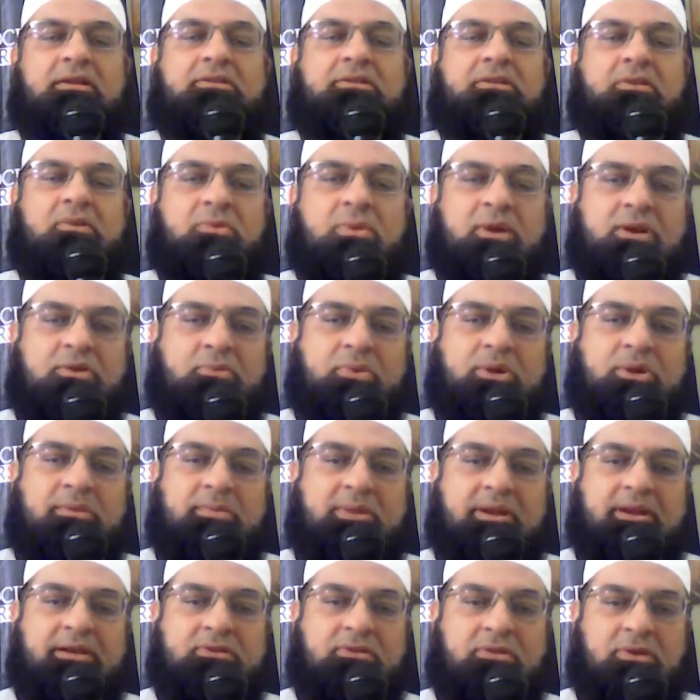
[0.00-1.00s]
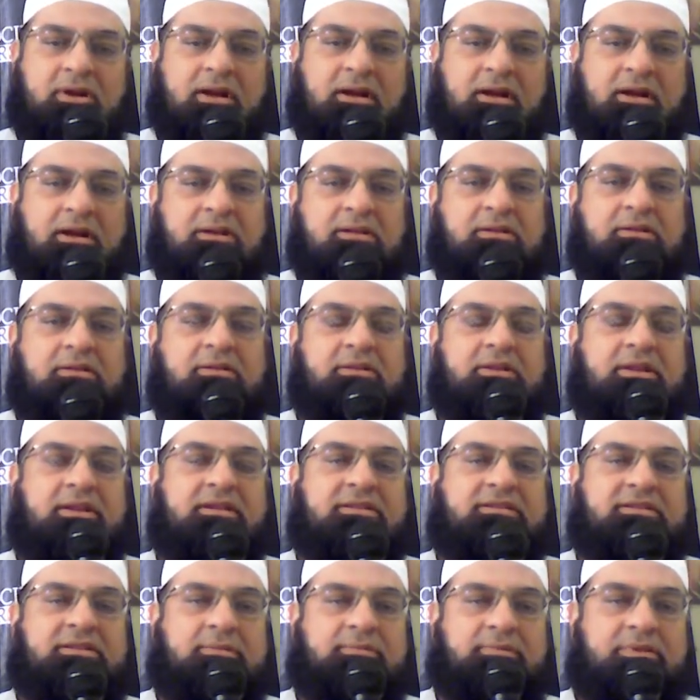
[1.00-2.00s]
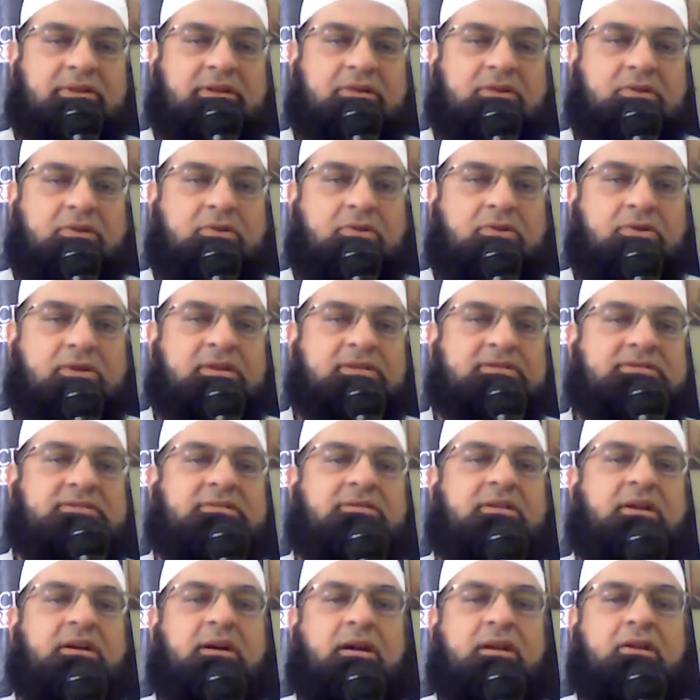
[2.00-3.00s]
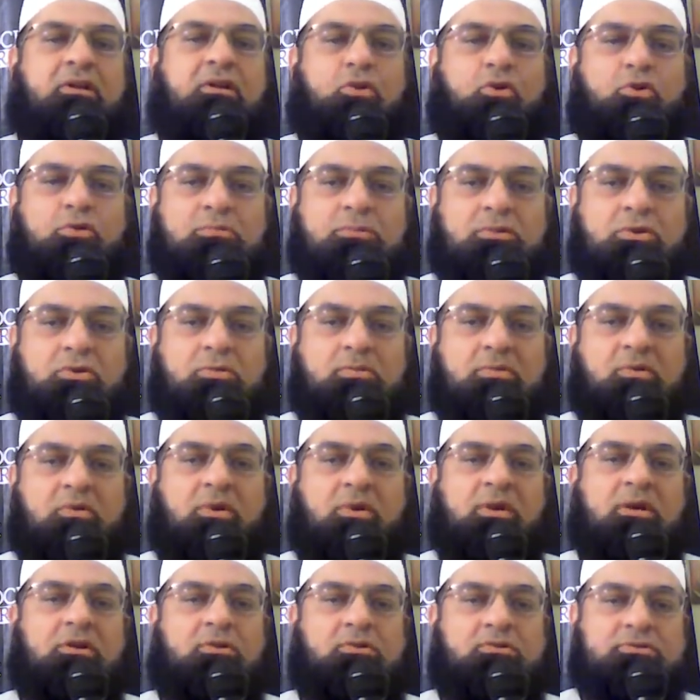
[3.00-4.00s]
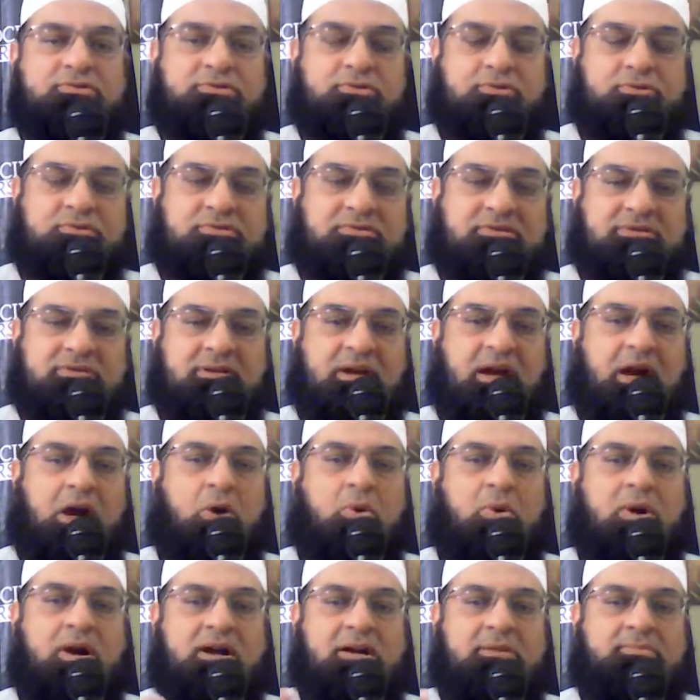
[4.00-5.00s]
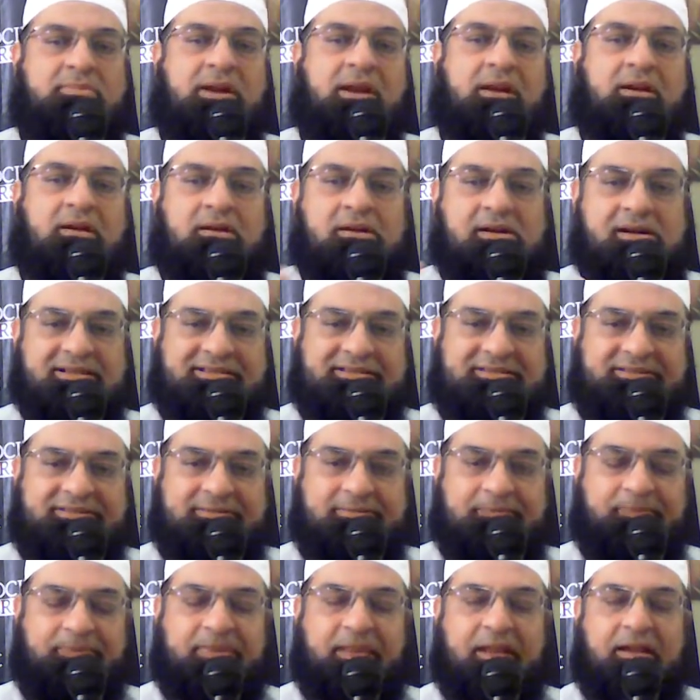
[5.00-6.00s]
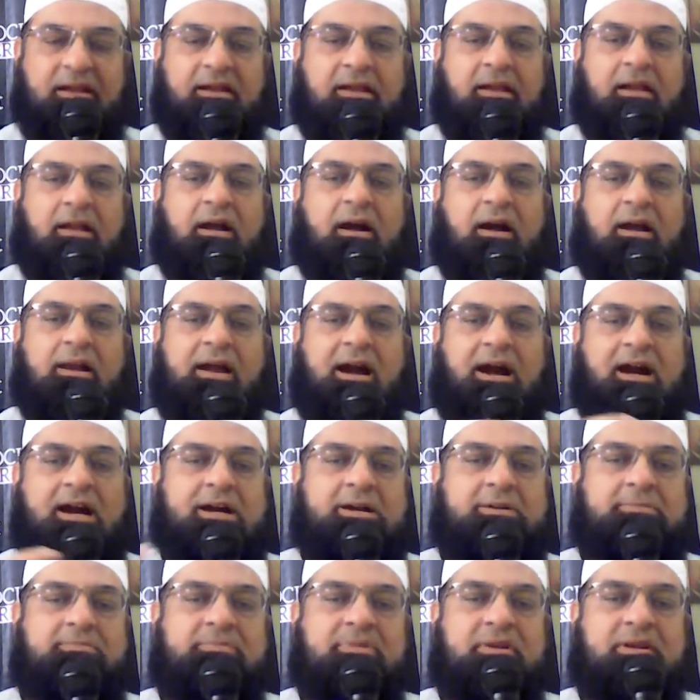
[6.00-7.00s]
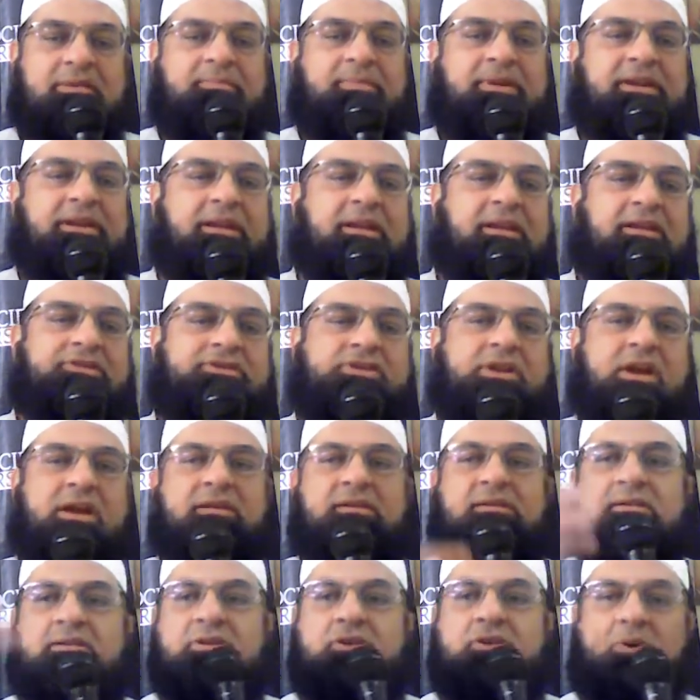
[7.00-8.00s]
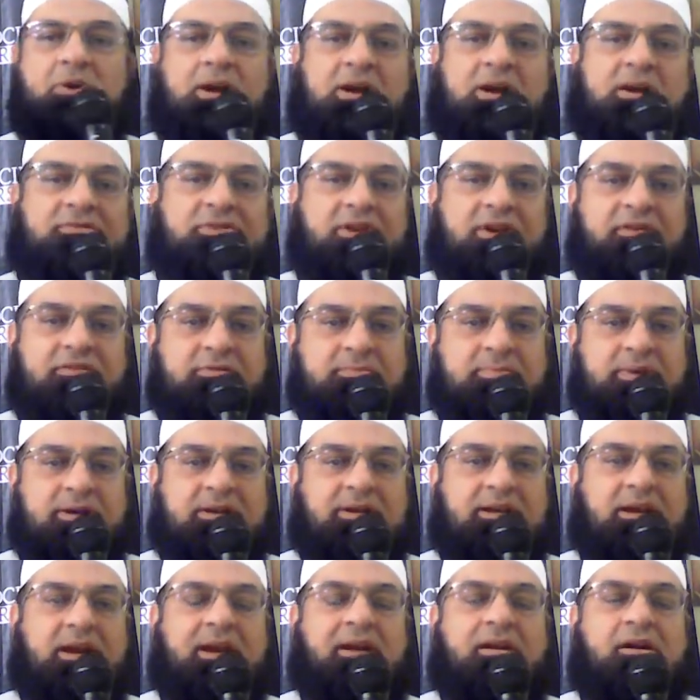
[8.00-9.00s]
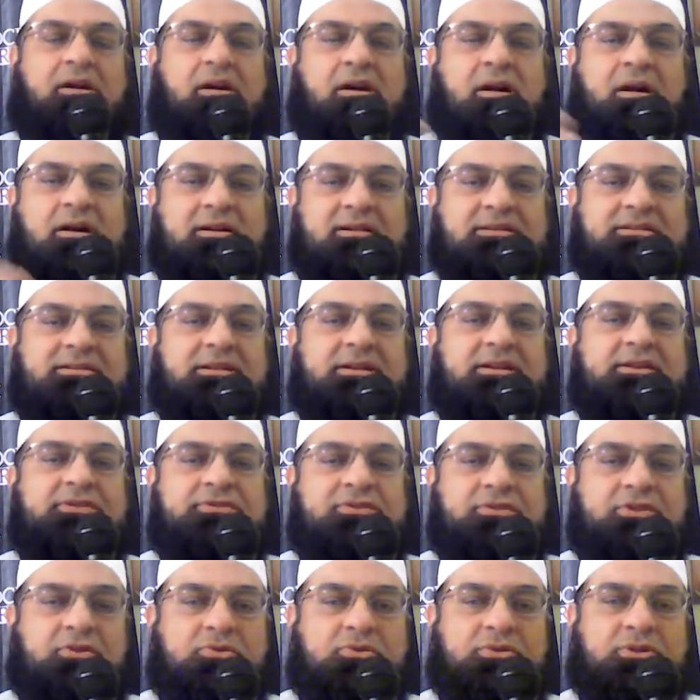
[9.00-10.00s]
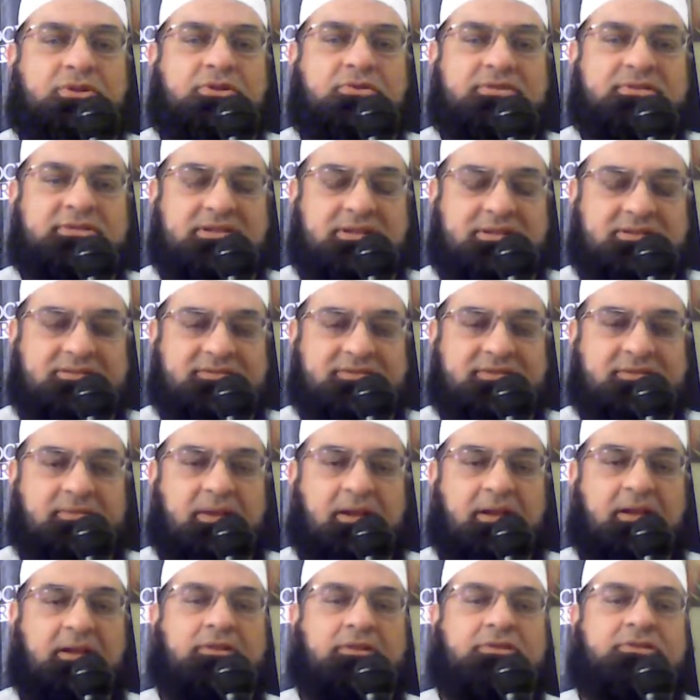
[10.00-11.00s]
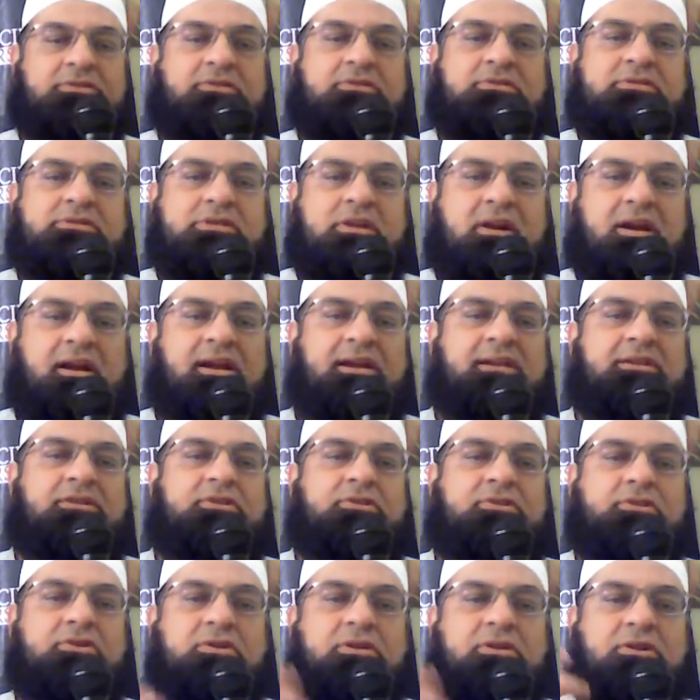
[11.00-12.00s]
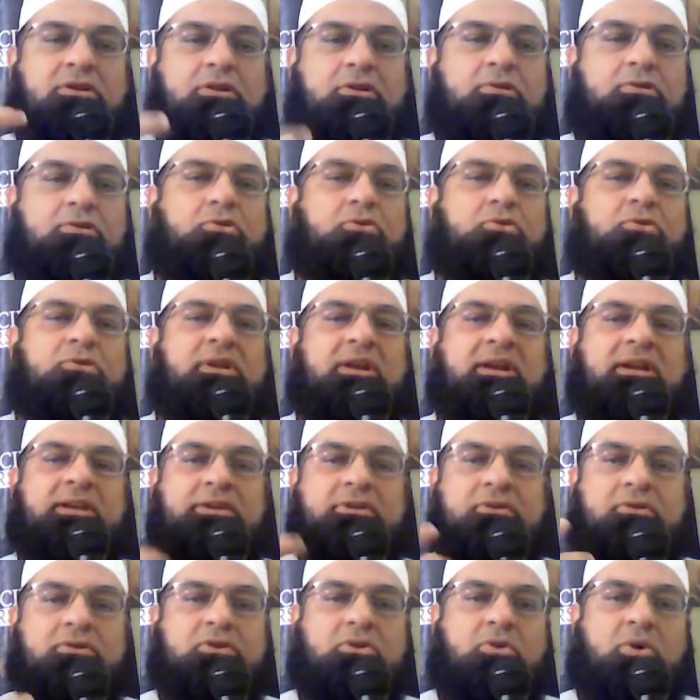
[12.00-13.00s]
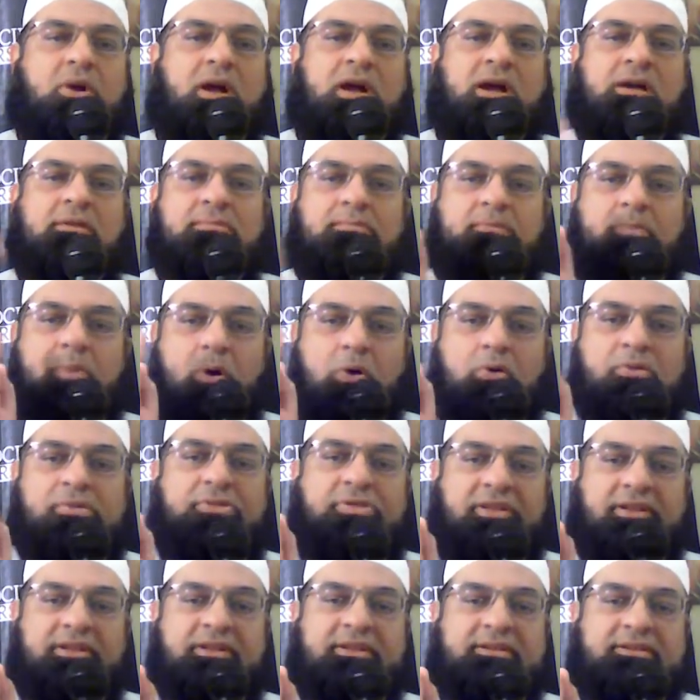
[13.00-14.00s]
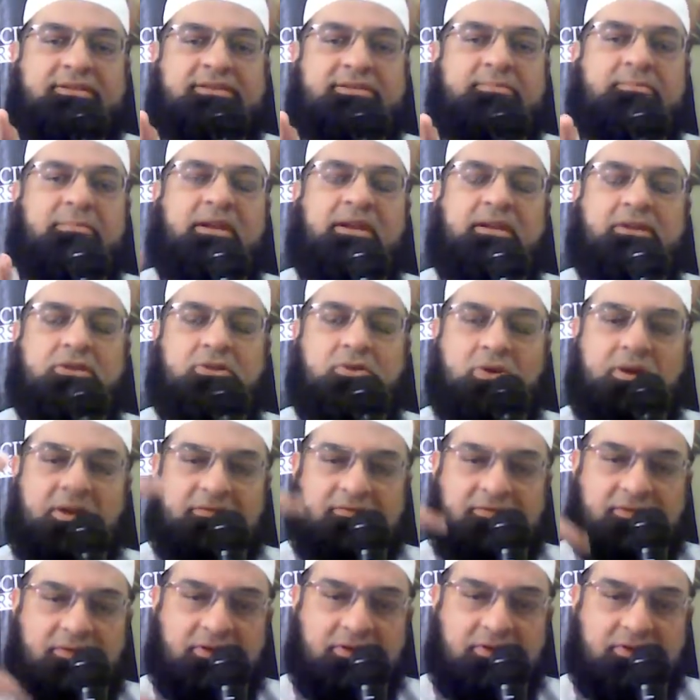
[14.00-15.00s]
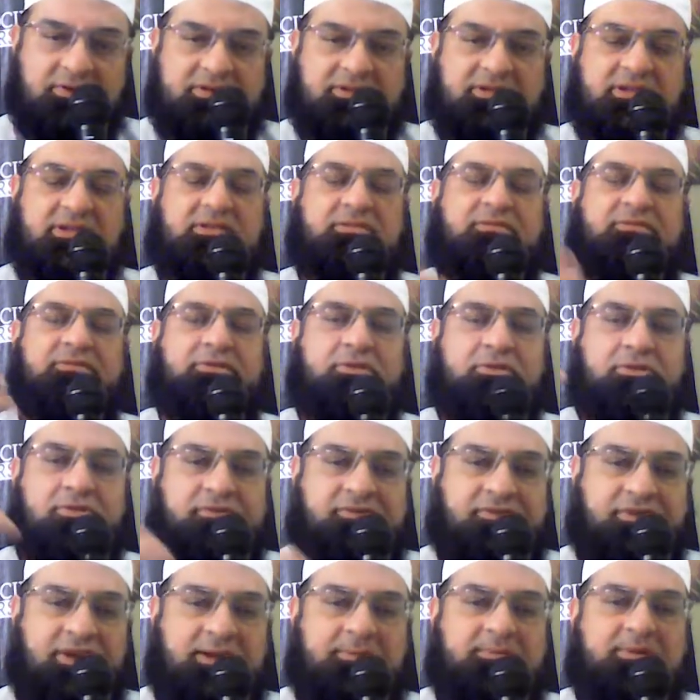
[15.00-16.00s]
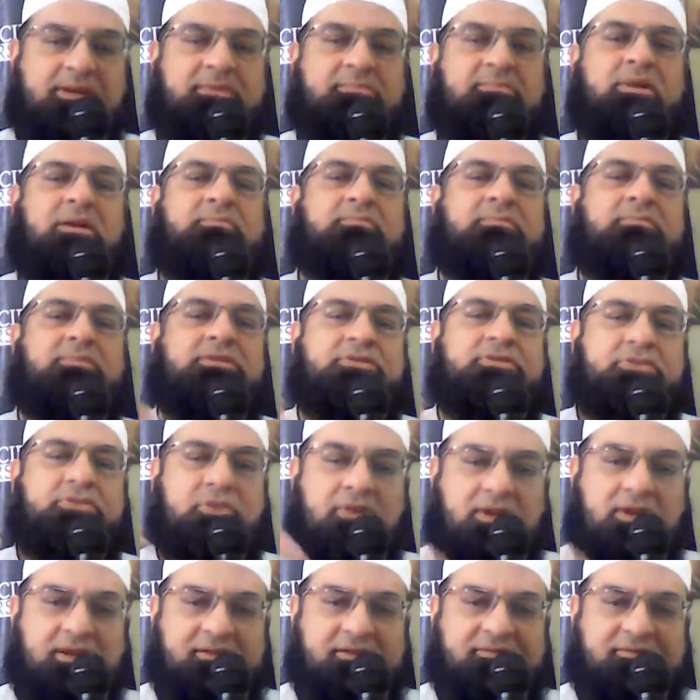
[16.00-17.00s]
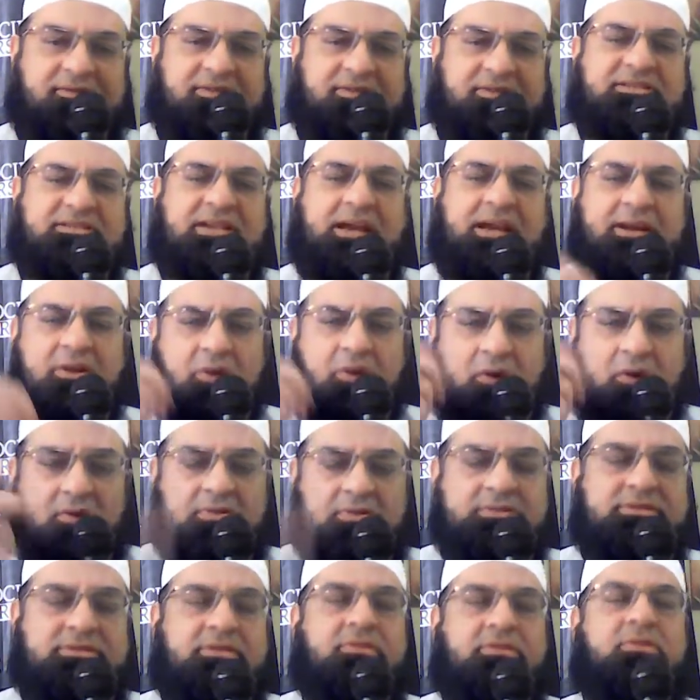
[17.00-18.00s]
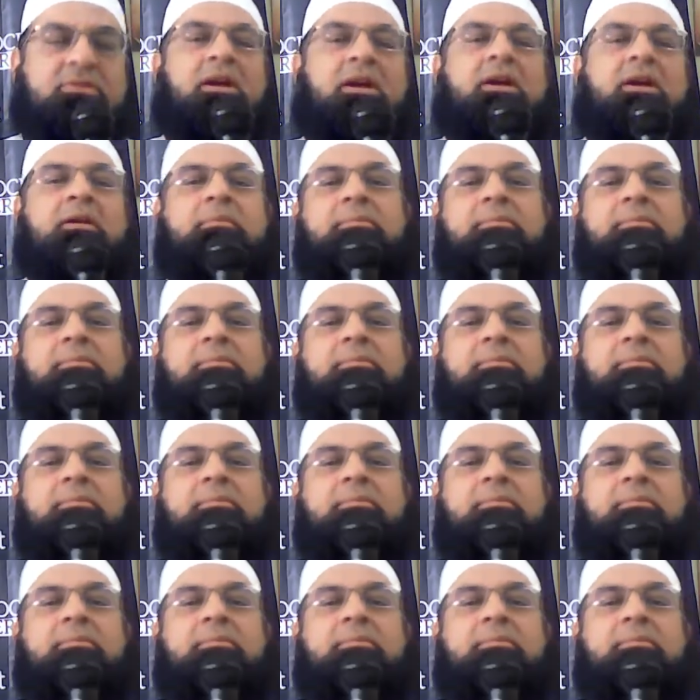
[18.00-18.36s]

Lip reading: So when we make dua, there is something known as al-umum wal-khusus, awam and khas. Al-am meaning general dua for everybody, and khas is you yourself. So try to include in your dua both things. Make dua for yourself, your family members, your loved ones, and also